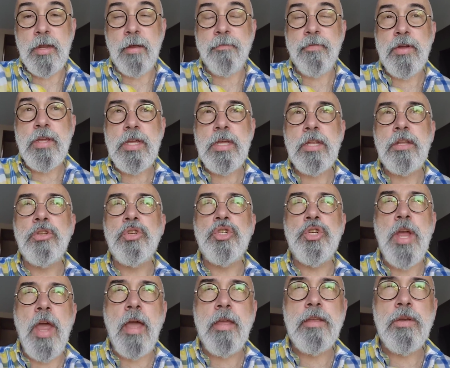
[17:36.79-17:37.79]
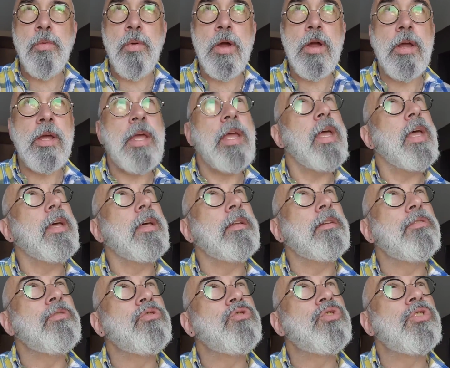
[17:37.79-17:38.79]
Every January
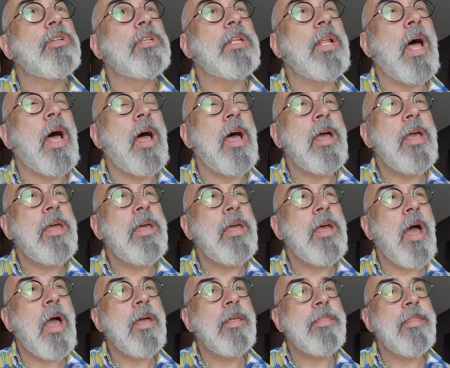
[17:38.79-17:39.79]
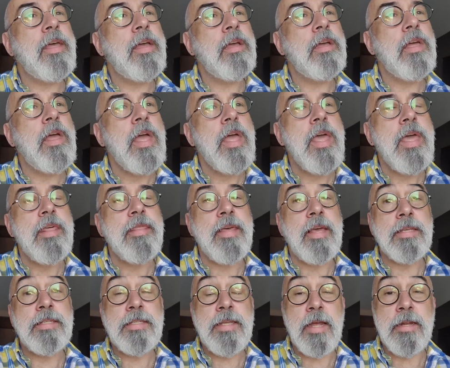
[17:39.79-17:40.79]
and July, I think,
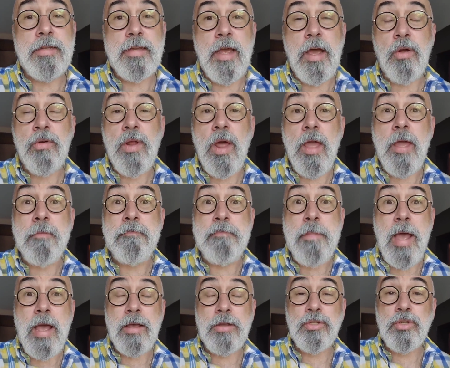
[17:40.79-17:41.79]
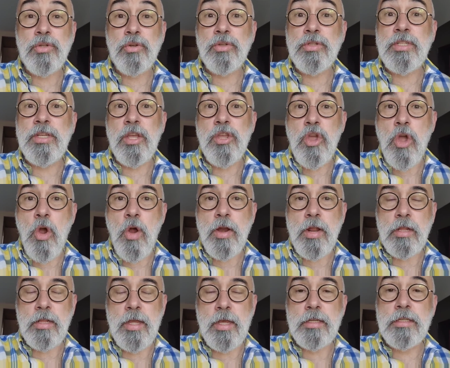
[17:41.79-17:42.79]
they send out a master
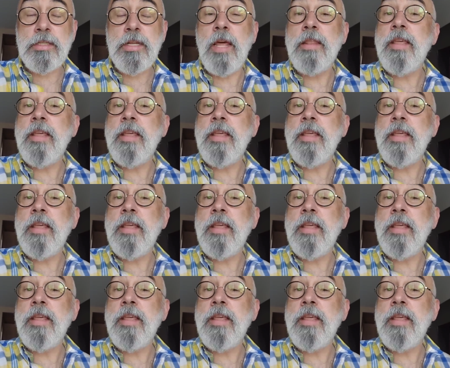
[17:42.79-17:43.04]
seniority list.